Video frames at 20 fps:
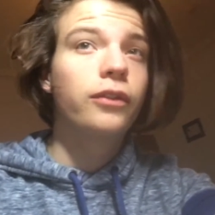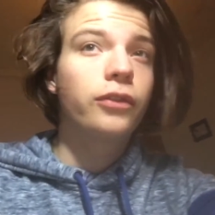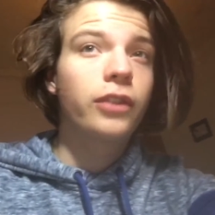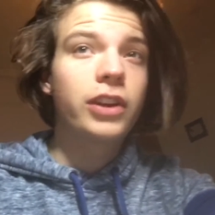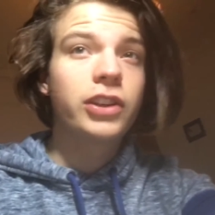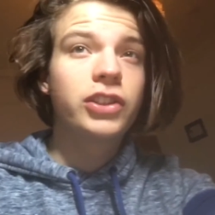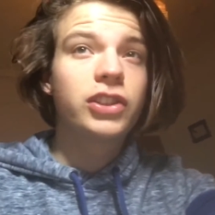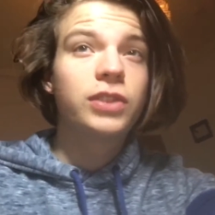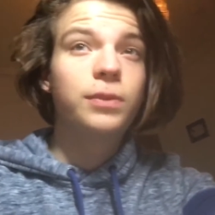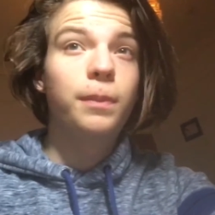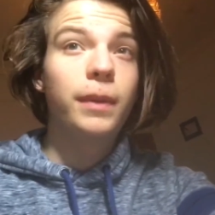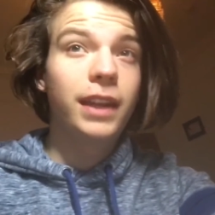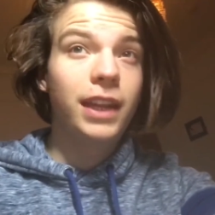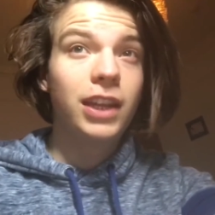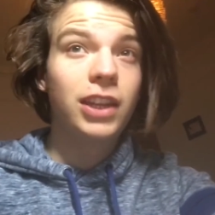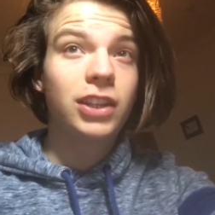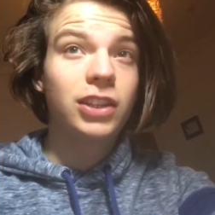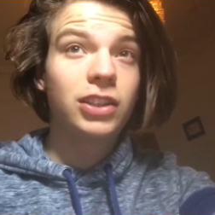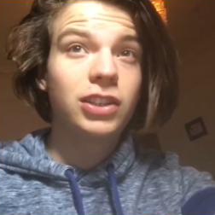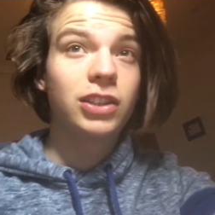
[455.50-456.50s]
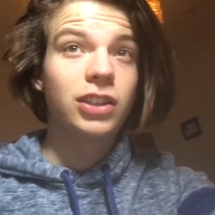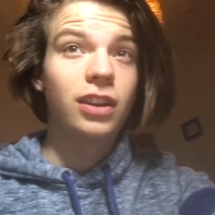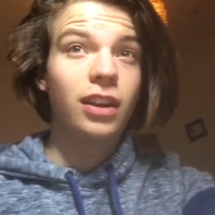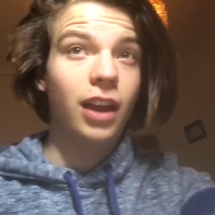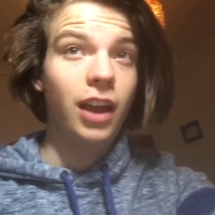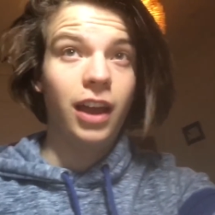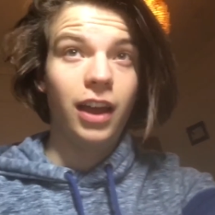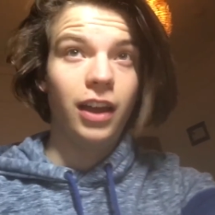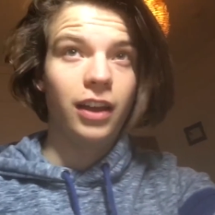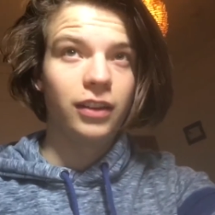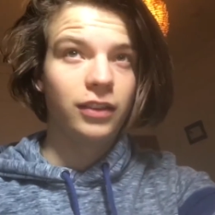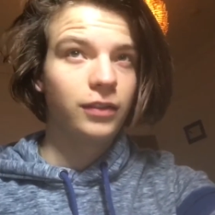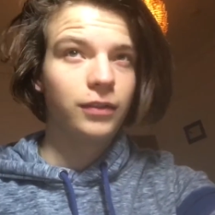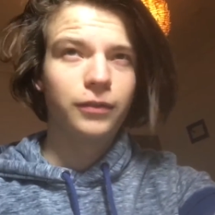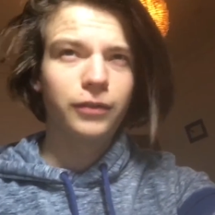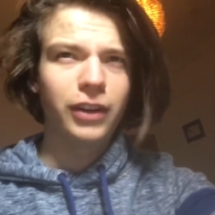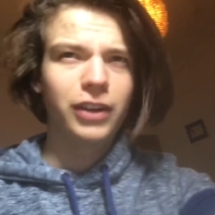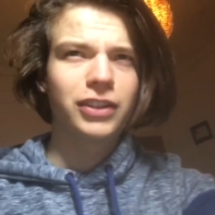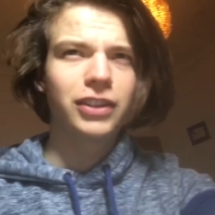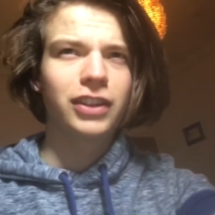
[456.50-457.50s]
fresh spinach, uh,
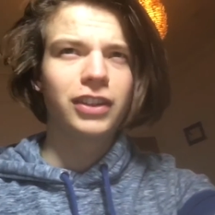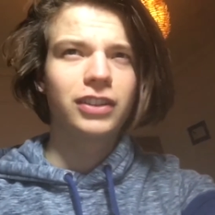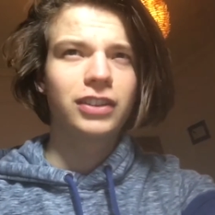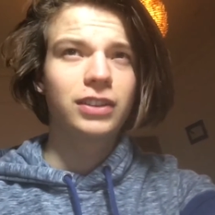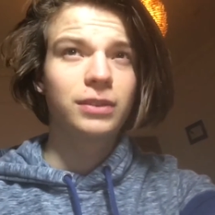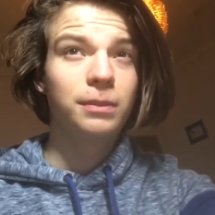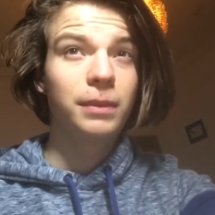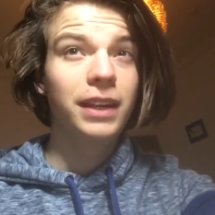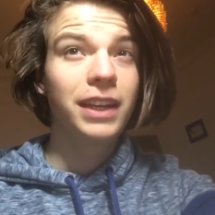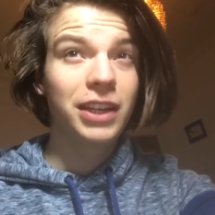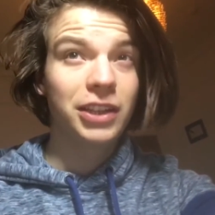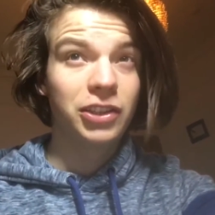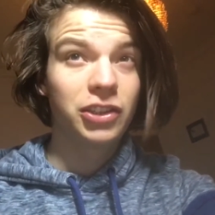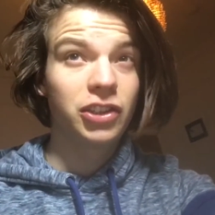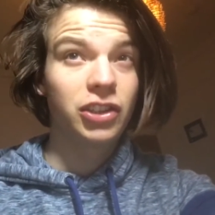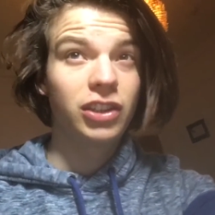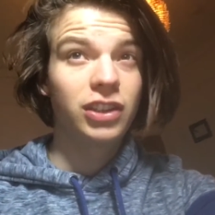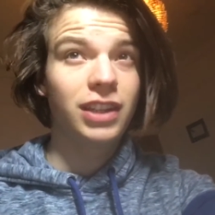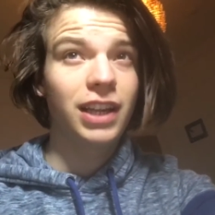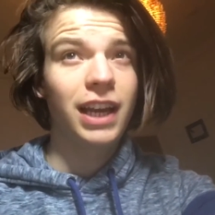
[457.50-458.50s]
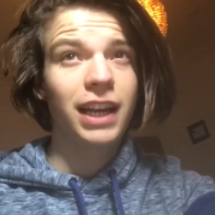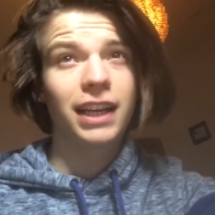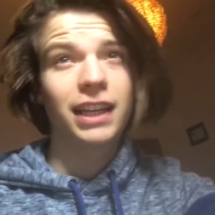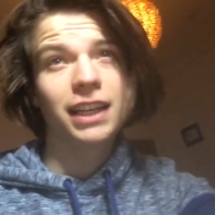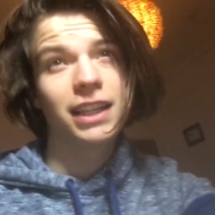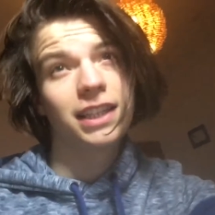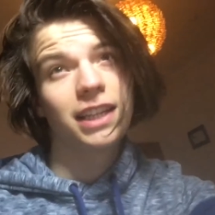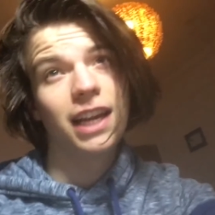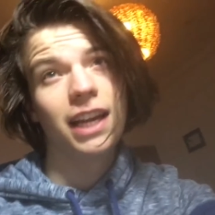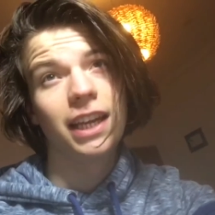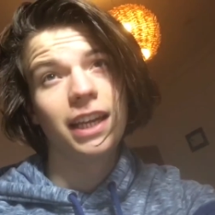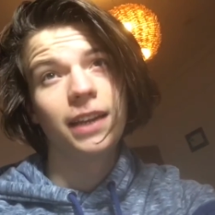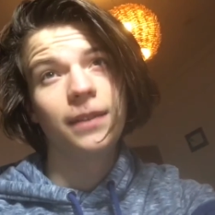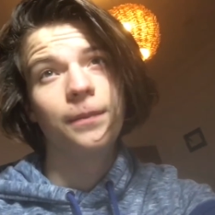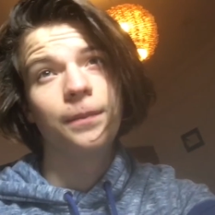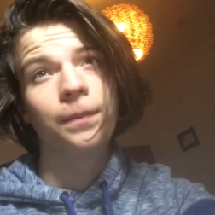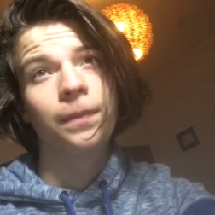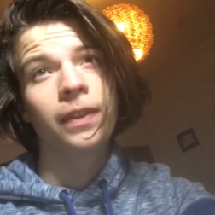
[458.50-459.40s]
fresh spinach tagliatelle,